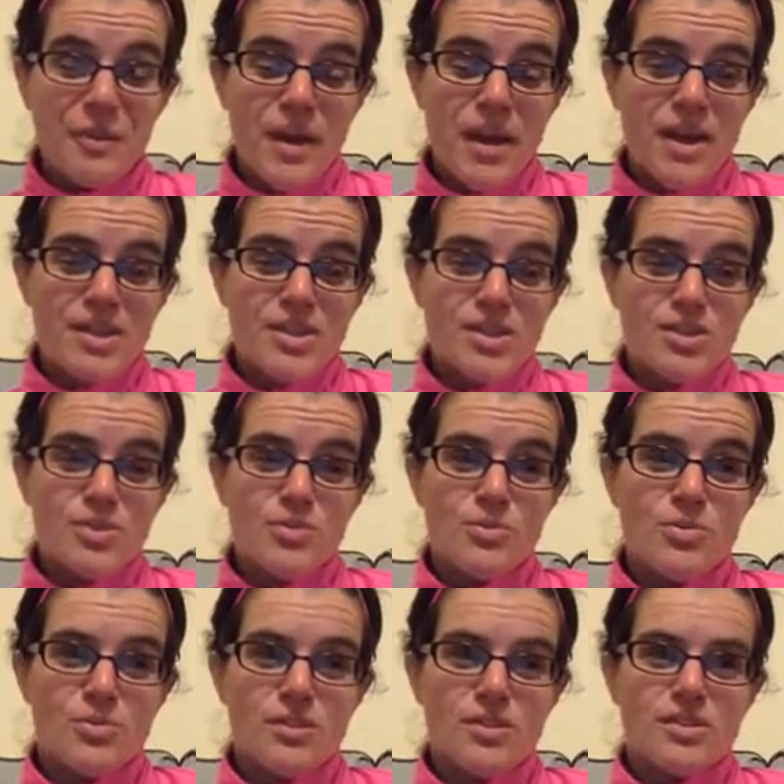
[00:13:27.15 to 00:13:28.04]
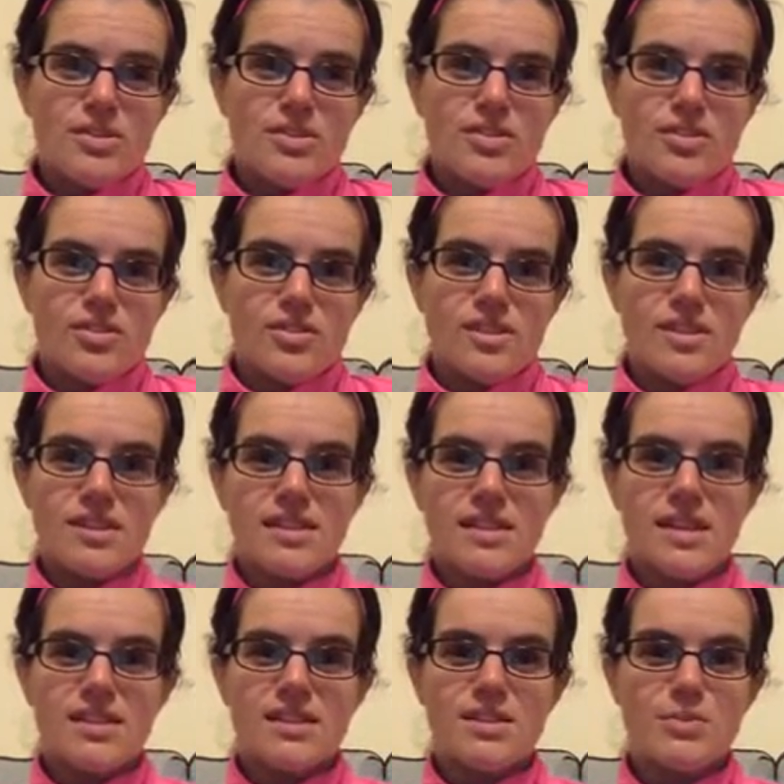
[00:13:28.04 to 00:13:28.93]
way to start to
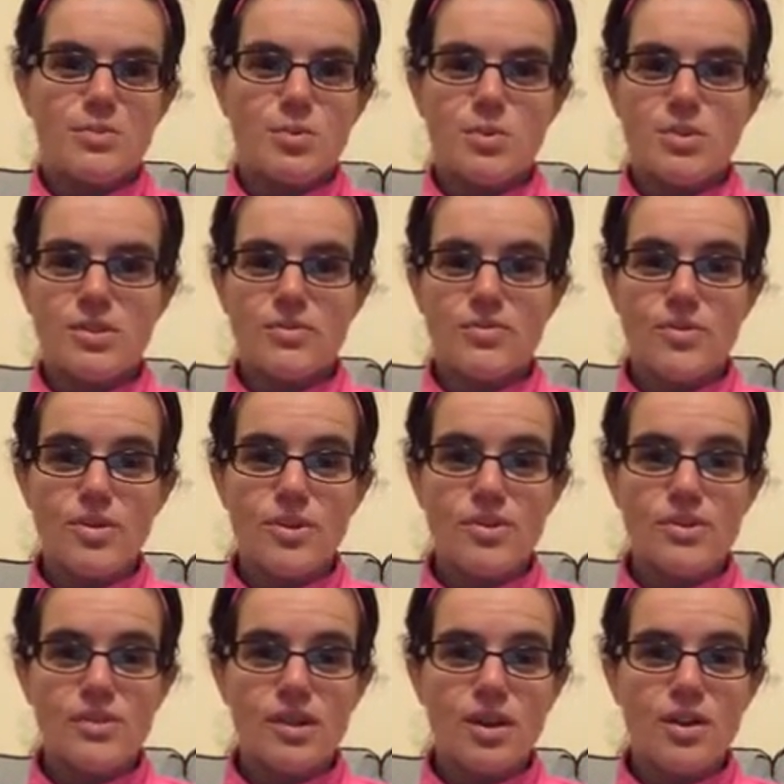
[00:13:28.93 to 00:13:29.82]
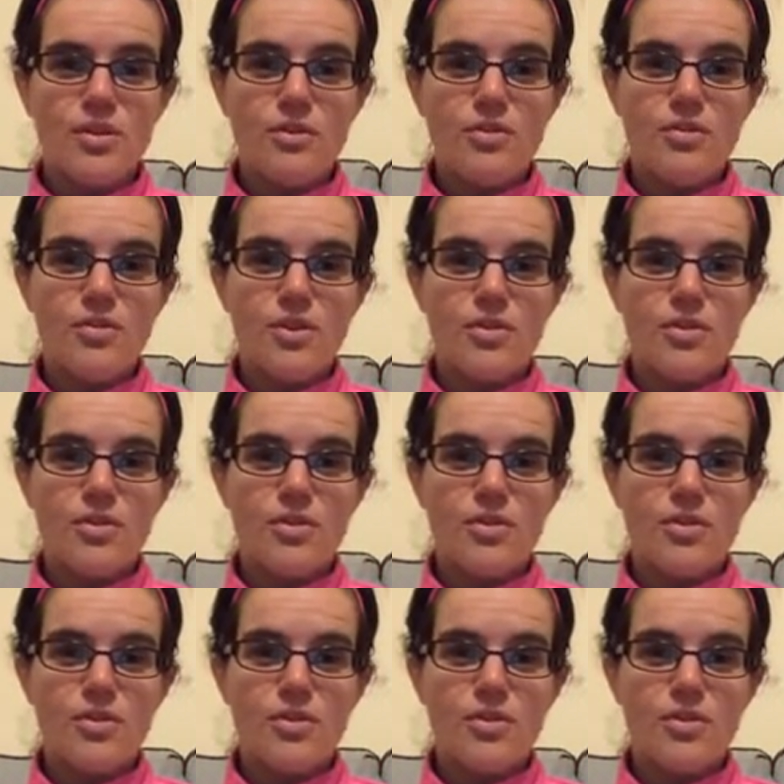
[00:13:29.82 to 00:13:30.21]
set some goals for yourself